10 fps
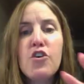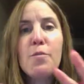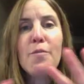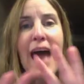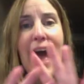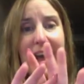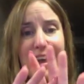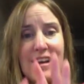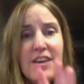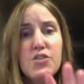back
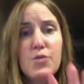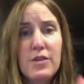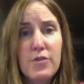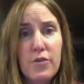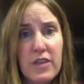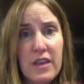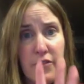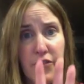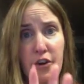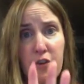to either the
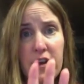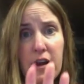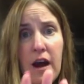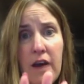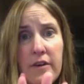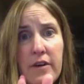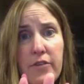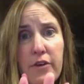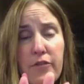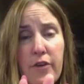inferior vena cava if
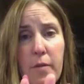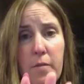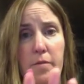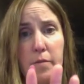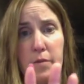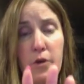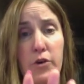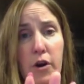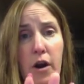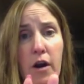they're from below
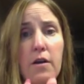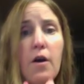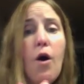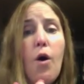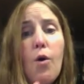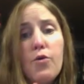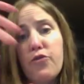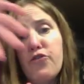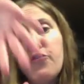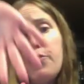your heart, or the
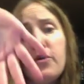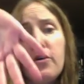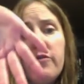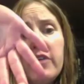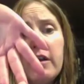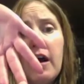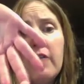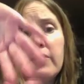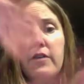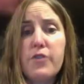superior vena
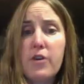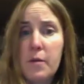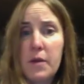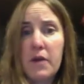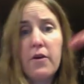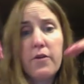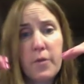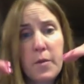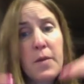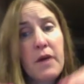cava if they're coming
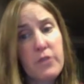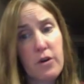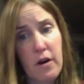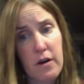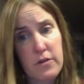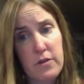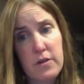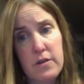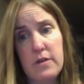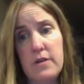from above your heart.
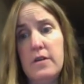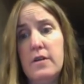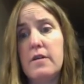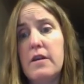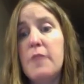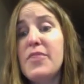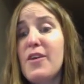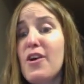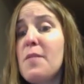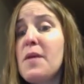Okay, but they're
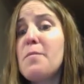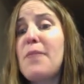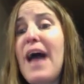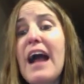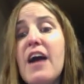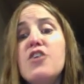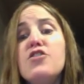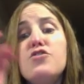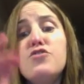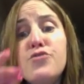coming back
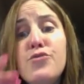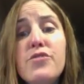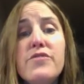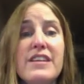to the vena